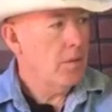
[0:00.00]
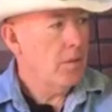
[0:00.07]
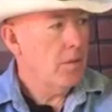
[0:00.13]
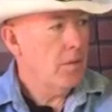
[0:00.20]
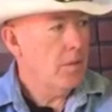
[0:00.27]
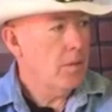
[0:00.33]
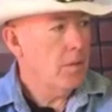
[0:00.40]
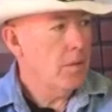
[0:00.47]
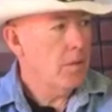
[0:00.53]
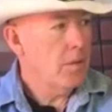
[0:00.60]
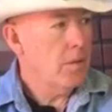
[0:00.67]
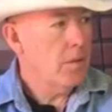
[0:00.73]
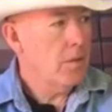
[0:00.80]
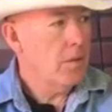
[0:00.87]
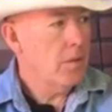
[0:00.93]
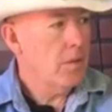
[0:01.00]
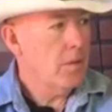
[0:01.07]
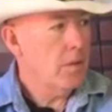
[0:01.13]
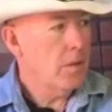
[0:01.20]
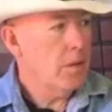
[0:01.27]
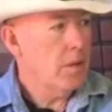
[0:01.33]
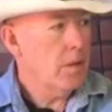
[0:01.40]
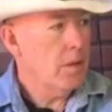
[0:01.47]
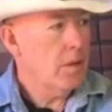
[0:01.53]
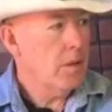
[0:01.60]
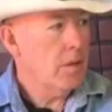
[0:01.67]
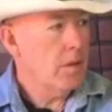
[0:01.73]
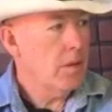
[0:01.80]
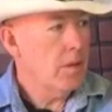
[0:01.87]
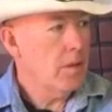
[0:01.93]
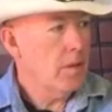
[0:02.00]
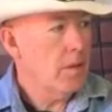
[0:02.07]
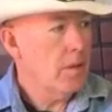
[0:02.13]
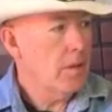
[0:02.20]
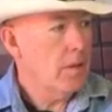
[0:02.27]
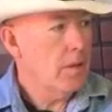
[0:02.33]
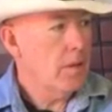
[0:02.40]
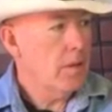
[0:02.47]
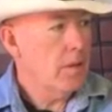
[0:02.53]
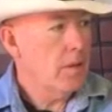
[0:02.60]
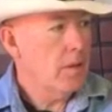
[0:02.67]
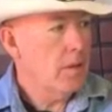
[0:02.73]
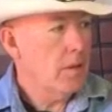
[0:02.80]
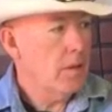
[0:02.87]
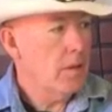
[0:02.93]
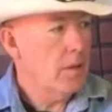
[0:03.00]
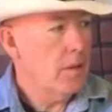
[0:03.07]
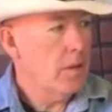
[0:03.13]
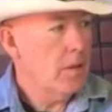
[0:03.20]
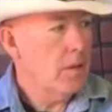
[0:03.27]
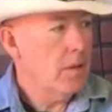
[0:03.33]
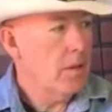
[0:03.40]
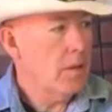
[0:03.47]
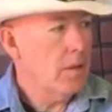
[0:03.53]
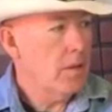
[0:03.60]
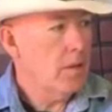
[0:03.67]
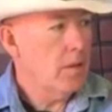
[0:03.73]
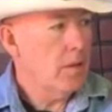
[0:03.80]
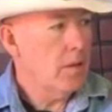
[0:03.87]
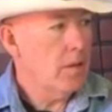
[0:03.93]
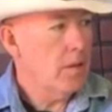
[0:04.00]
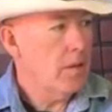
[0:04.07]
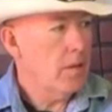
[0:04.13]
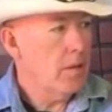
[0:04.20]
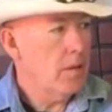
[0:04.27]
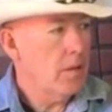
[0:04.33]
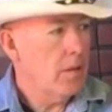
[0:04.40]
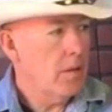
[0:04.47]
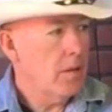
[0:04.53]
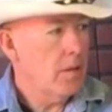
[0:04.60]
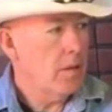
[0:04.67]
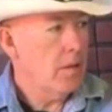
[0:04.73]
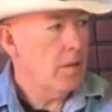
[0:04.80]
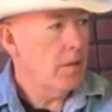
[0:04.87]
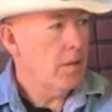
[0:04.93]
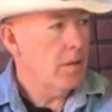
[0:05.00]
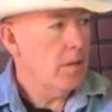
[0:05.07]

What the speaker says: [no speech]